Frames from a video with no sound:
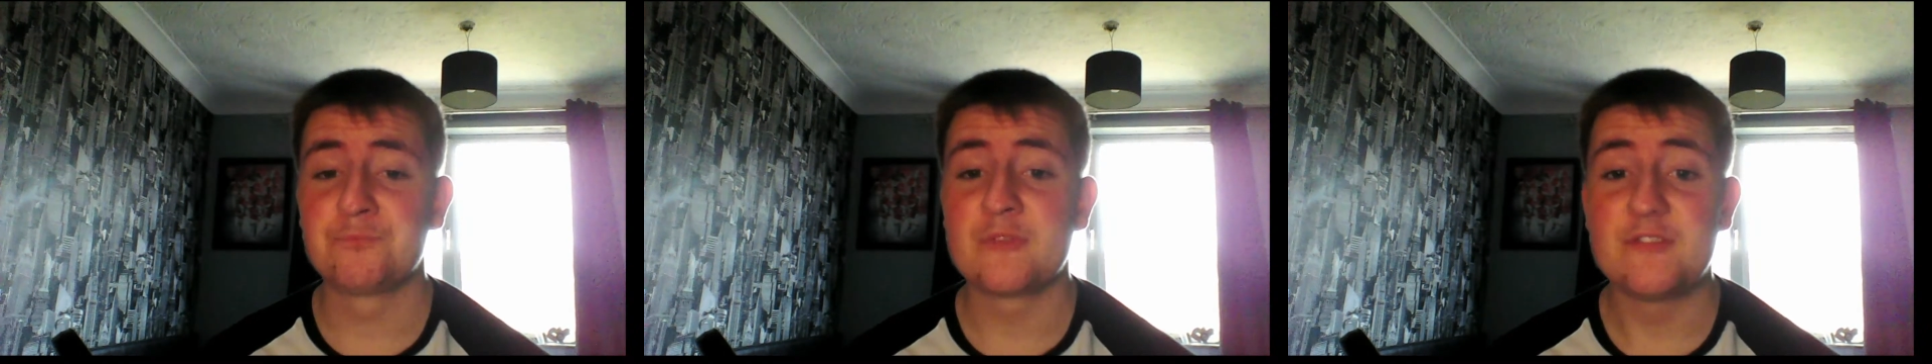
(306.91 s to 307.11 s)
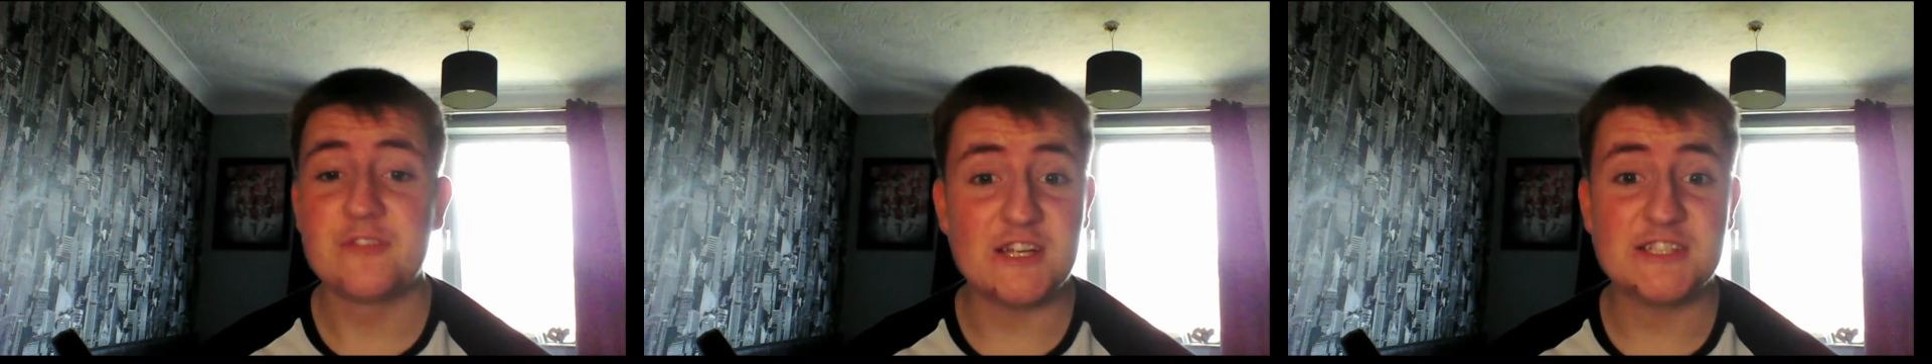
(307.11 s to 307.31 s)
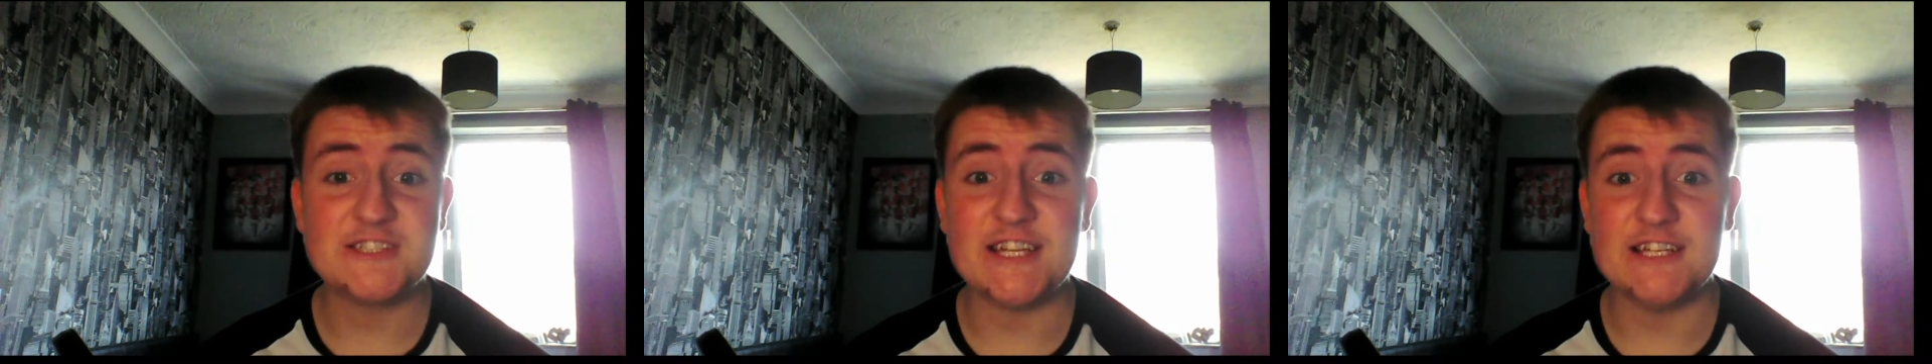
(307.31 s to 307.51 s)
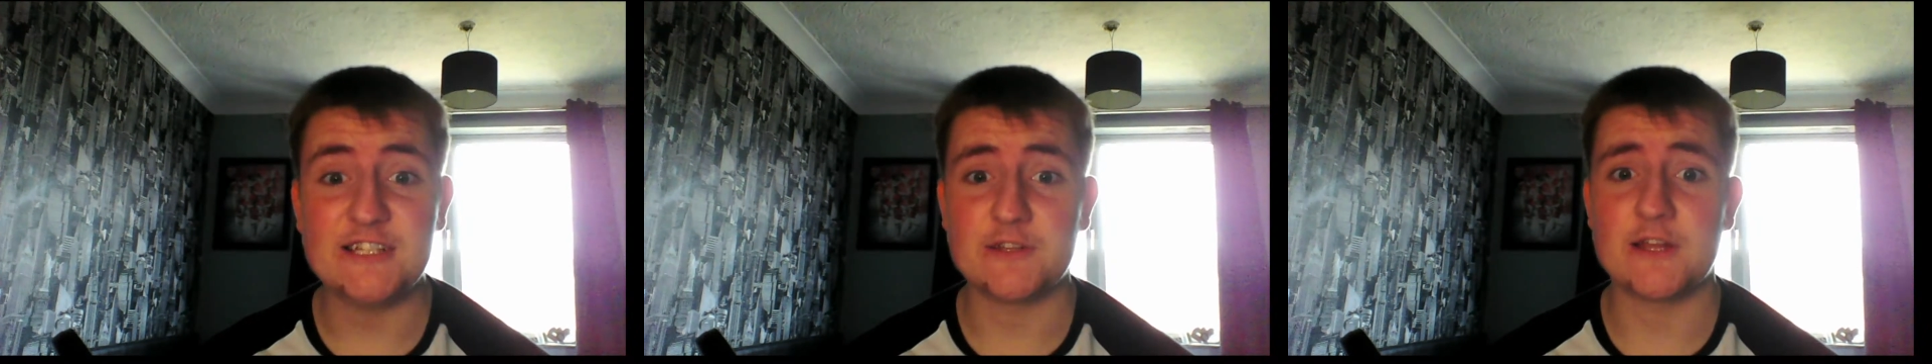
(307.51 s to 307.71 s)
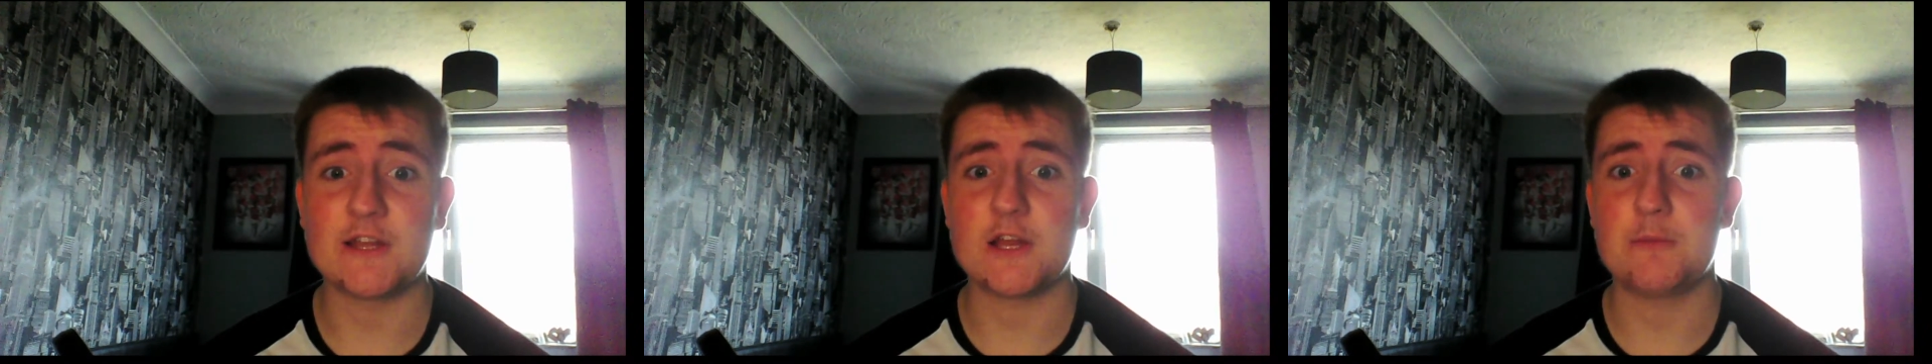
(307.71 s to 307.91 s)
This season
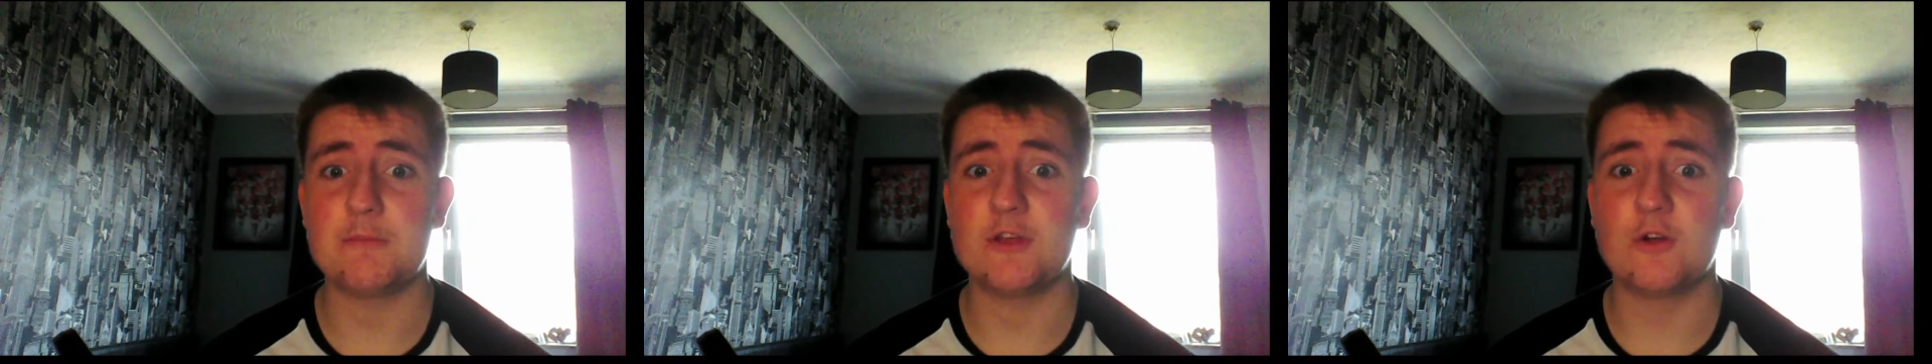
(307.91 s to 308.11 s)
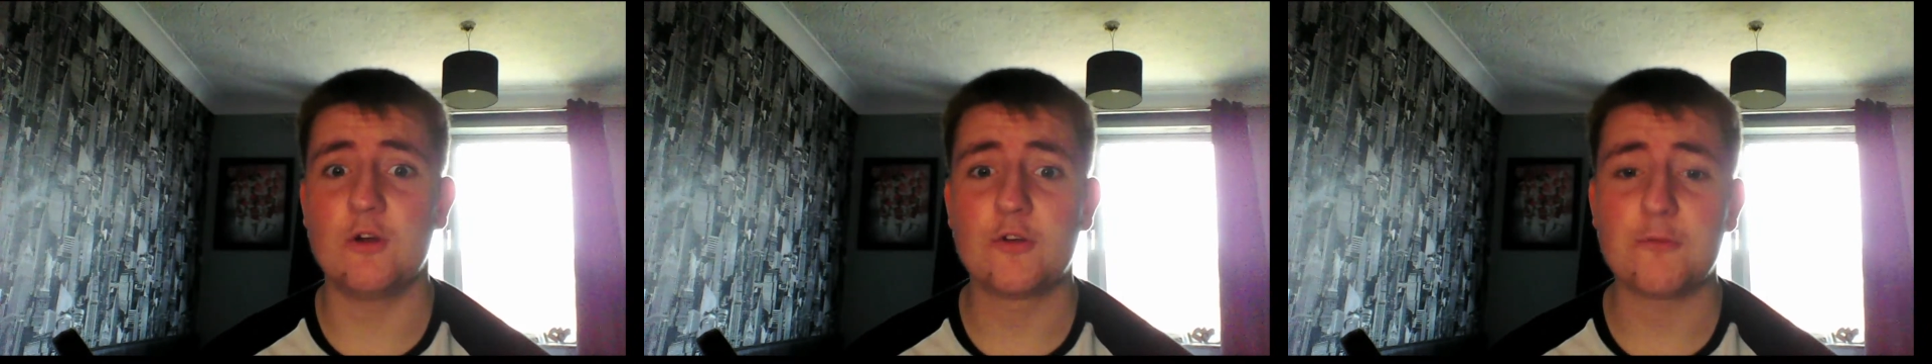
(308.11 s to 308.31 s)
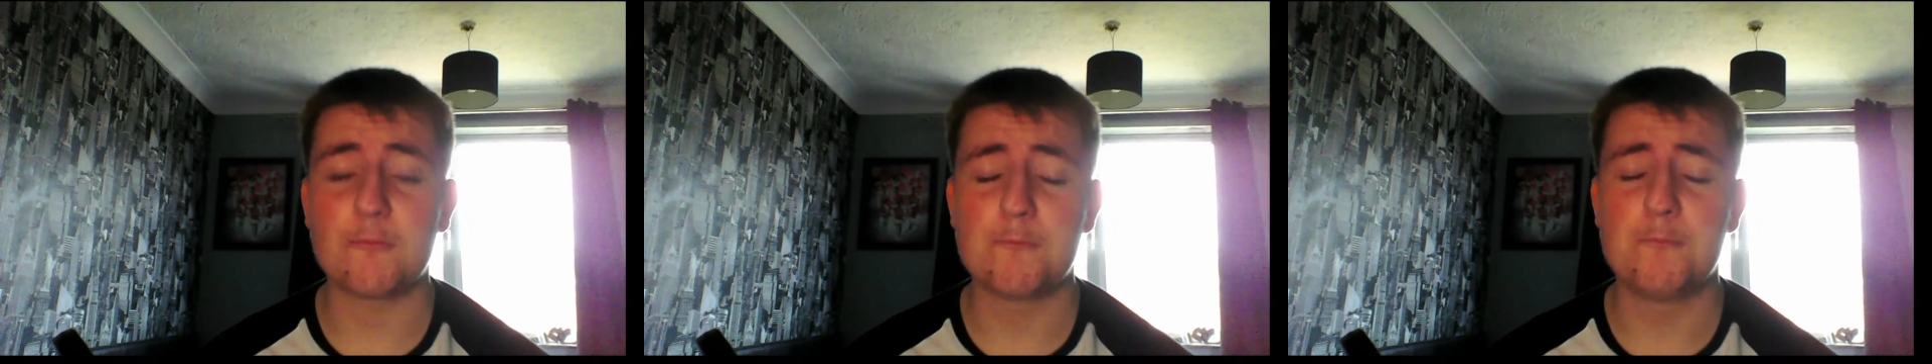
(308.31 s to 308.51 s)
they're going to be good,